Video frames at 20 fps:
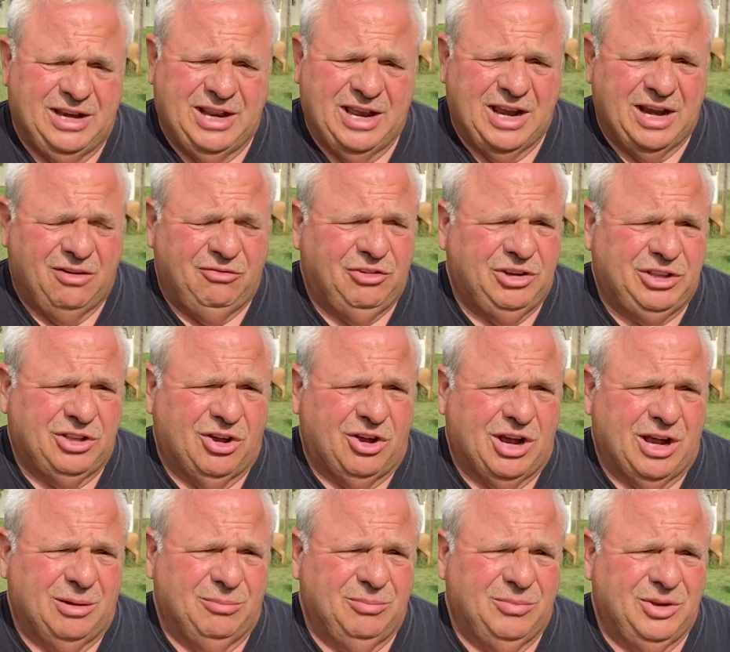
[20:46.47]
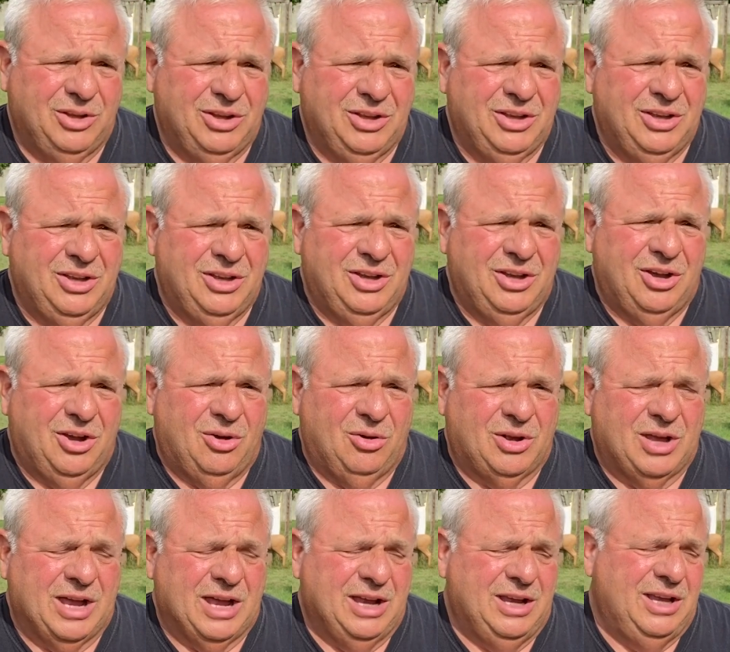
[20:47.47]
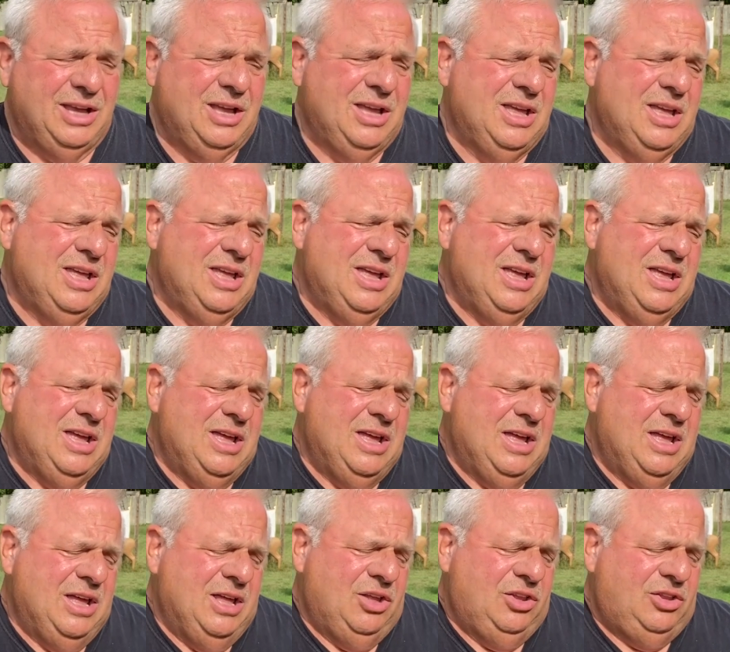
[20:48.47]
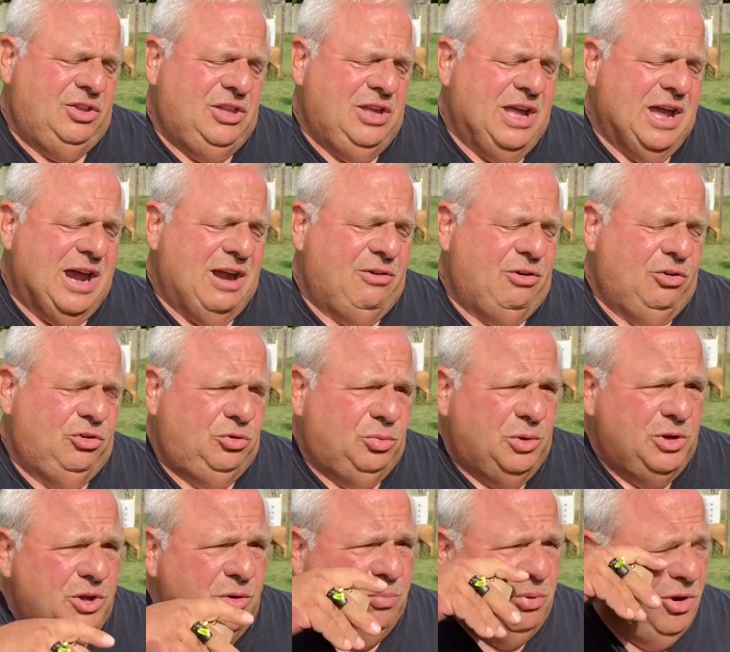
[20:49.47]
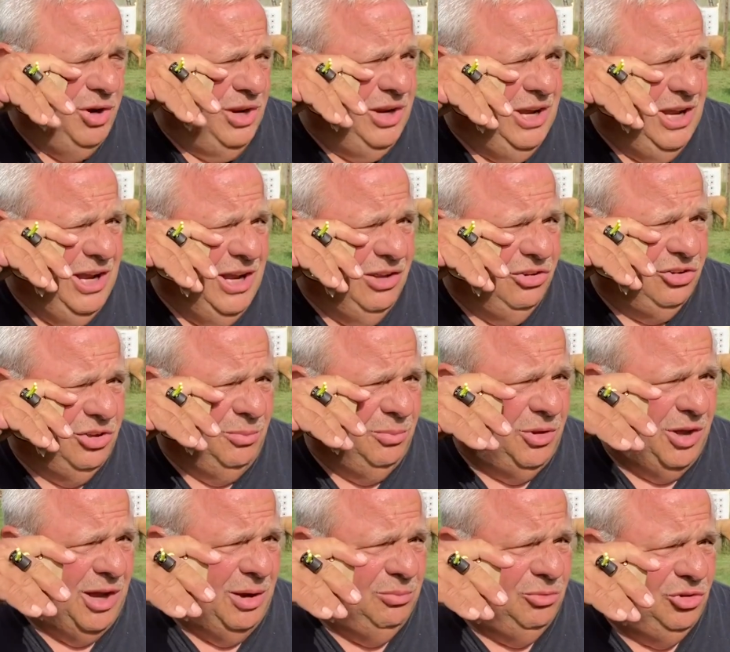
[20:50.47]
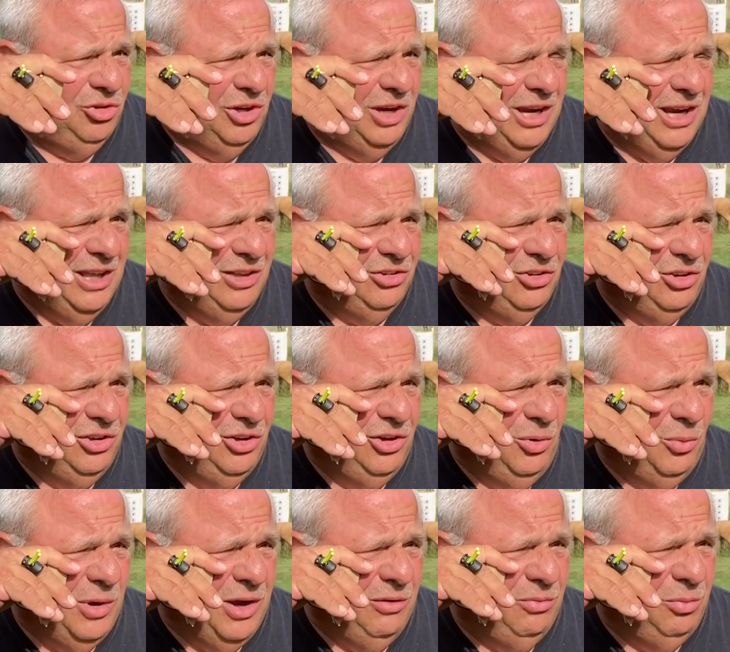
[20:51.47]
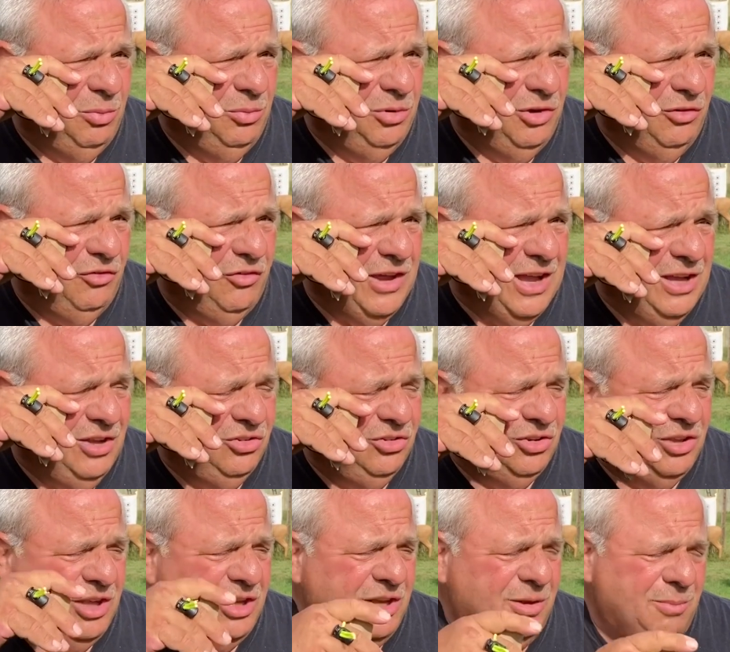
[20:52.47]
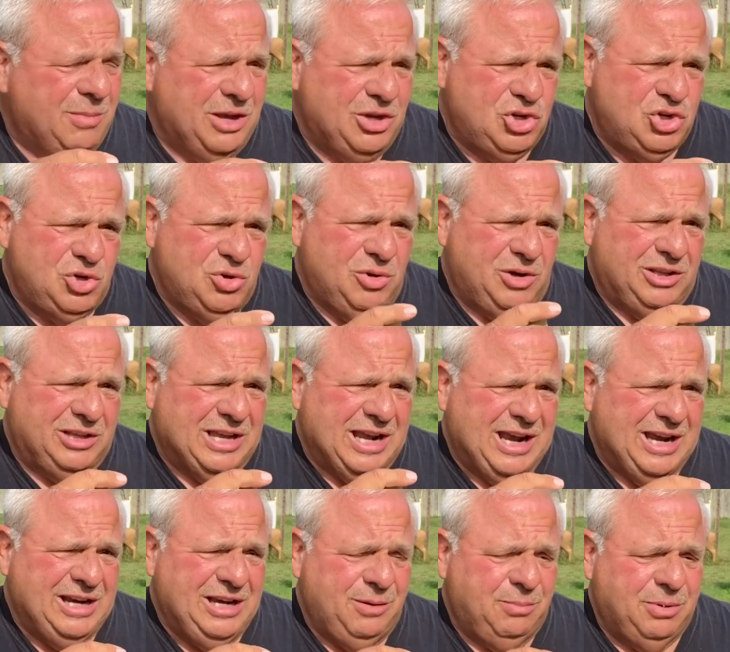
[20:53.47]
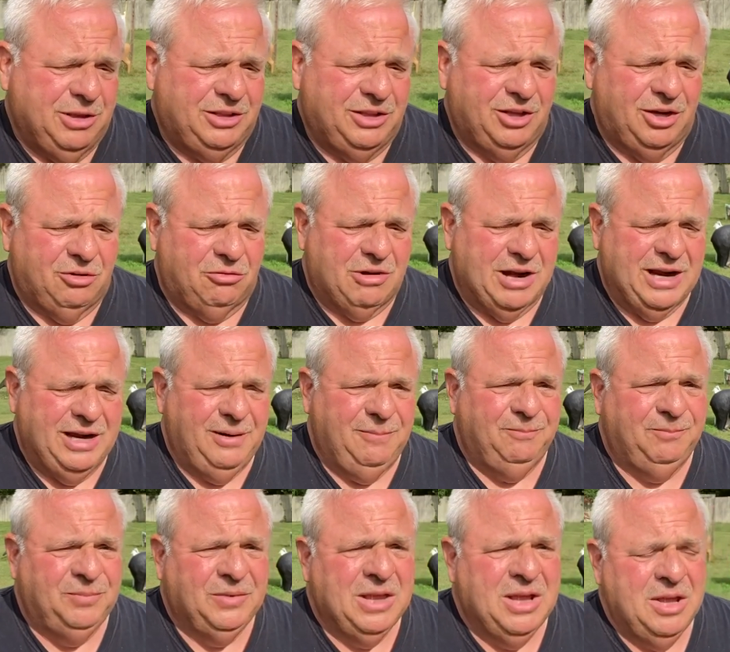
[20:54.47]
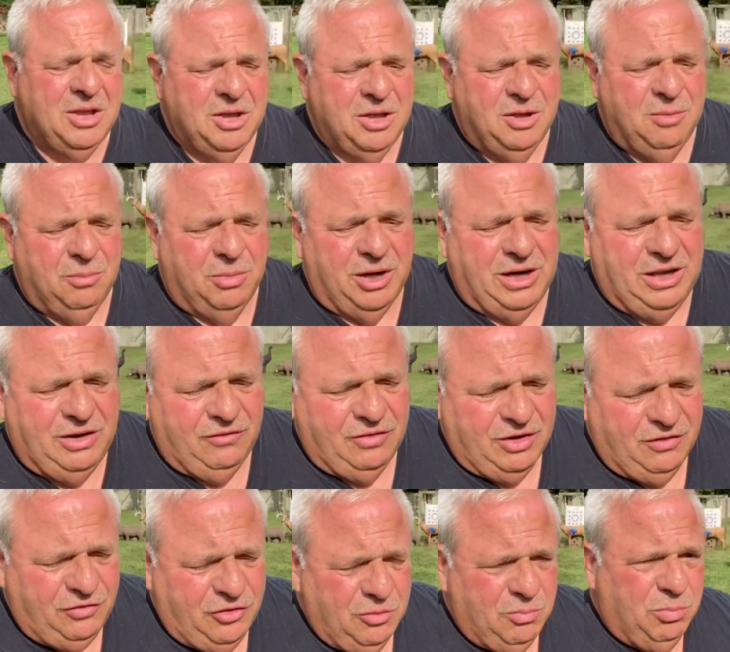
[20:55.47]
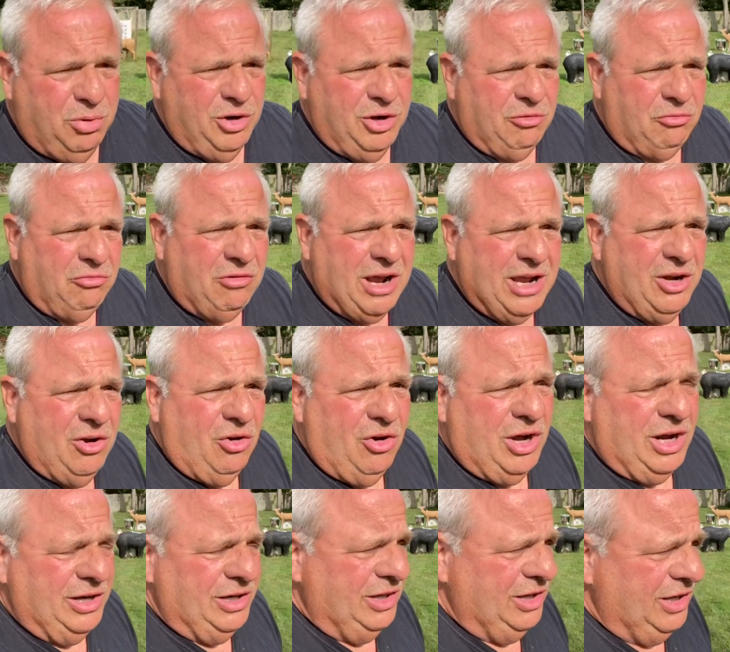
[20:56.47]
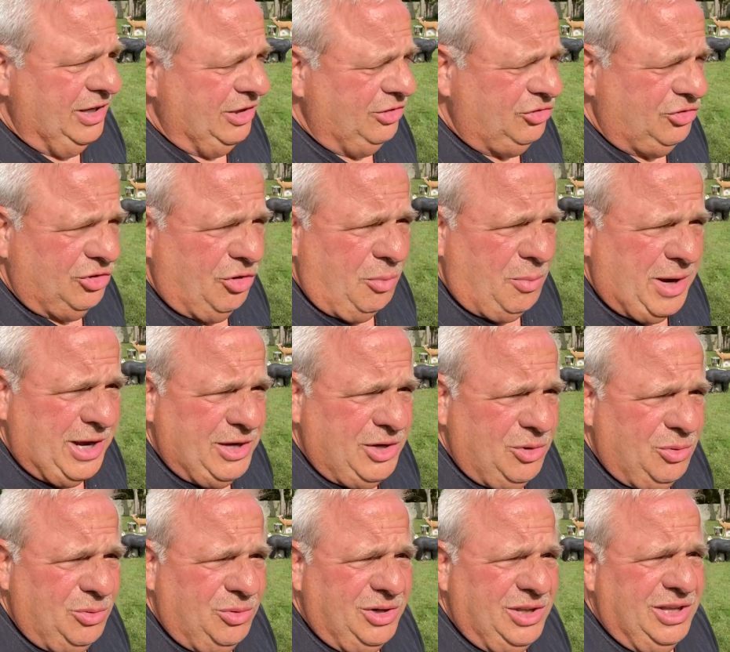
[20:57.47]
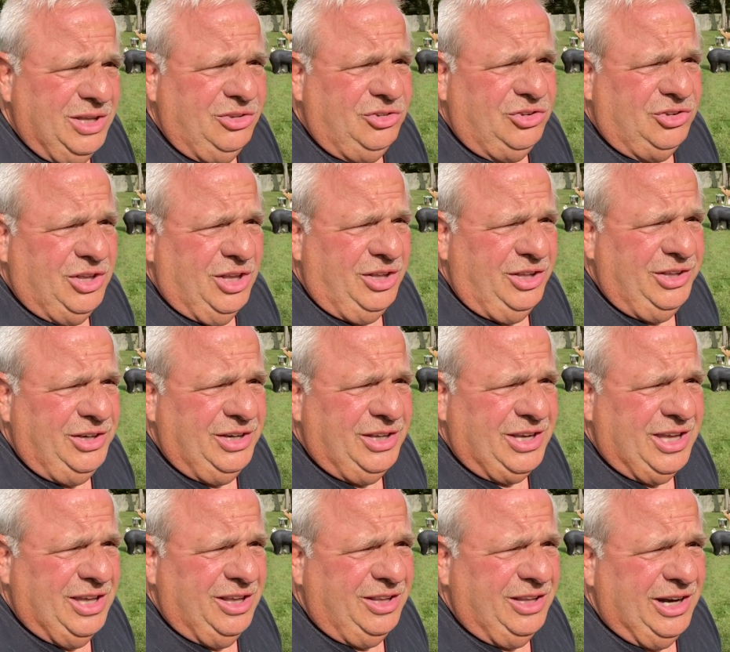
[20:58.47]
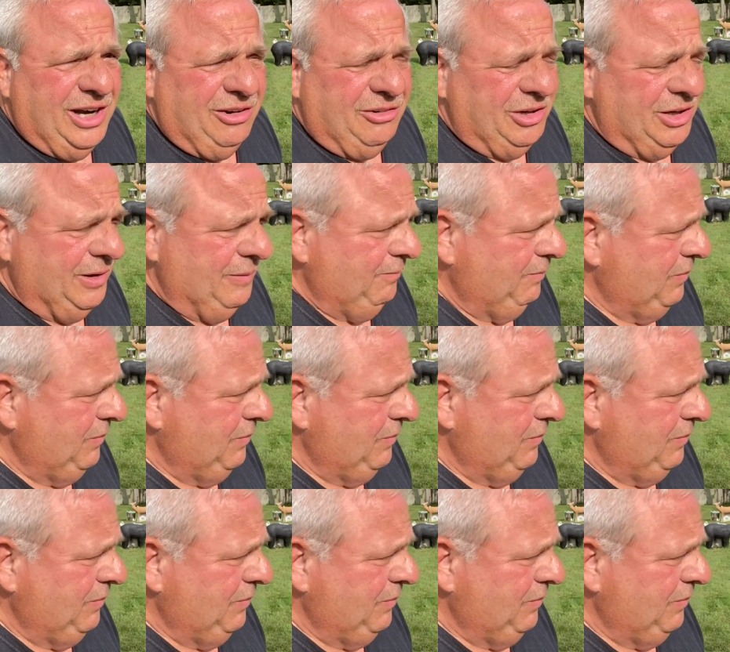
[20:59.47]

every time, okay? The arrows, when you put it here, sometimes your hand's a little away from your face and you may shoot a tiny bit to the right, but even if you put it right on, it's so minute, it's still in the kill area.